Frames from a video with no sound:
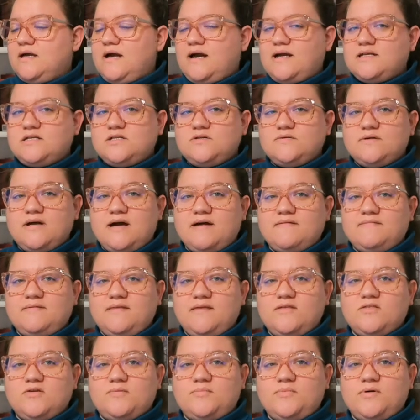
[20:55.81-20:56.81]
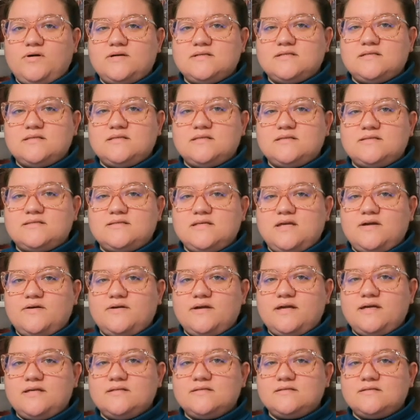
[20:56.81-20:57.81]
I do have the other books in the
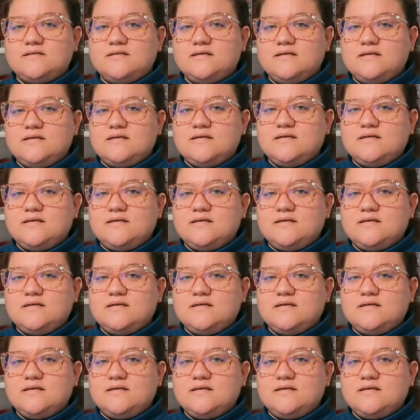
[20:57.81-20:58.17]
series,